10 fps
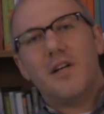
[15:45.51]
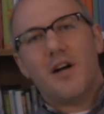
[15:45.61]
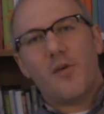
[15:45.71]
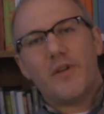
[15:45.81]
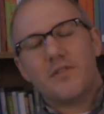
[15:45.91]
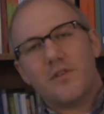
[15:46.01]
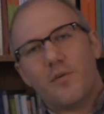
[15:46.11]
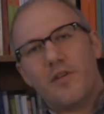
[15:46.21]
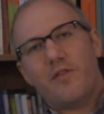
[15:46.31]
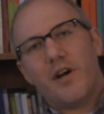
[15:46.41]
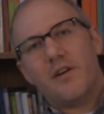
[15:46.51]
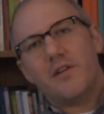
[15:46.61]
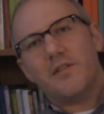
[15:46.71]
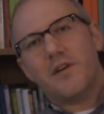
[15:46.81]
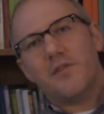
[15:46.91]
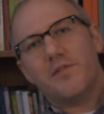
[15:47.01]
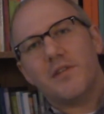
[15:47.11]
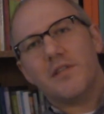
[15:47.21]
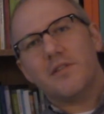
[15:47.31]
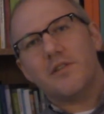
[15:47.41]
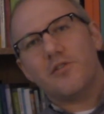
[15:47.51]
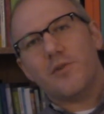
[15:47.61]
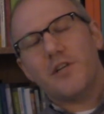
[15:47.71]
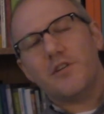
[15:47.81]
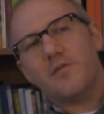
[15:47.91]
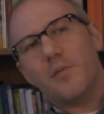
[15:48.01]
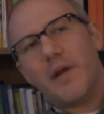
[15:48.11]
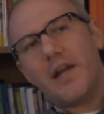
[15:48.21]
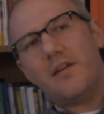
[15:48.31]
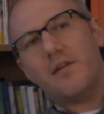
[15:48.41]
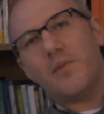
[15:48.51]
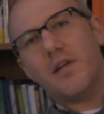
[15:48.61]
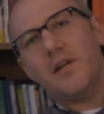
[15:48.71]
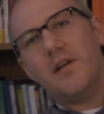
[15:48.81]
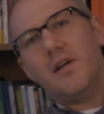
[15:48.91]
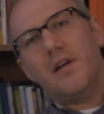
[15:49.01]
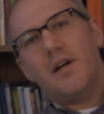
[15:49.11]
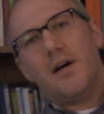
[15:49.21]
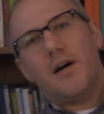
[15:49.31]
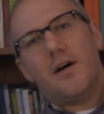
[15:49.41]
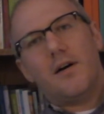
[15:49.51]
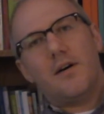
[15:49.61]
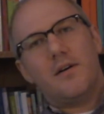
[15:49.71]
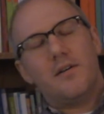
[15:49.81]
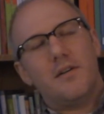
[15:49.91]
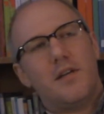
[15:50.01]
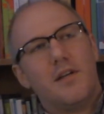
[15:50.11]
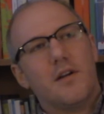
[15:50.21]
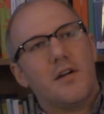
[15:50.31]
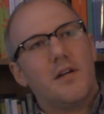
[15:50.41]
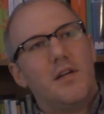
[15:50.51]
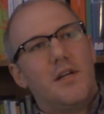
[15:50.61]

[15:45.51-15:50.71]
And so we find ourselves in this situation of abandonment here.